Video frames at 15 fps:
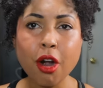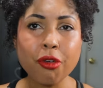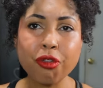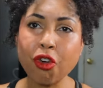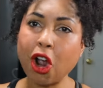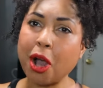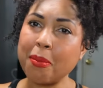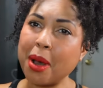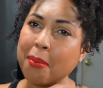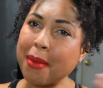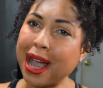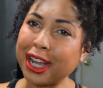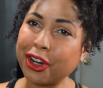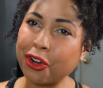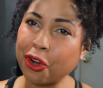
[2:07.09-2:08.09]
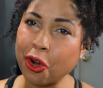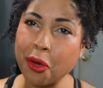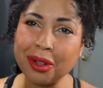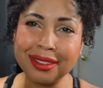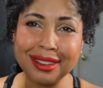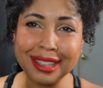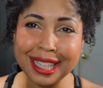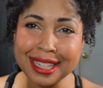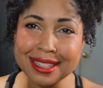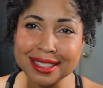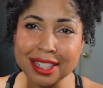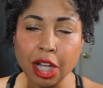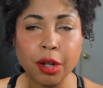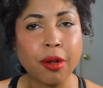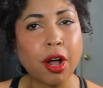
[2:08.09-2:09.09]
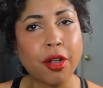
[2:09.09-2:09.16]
from my girl Lisa,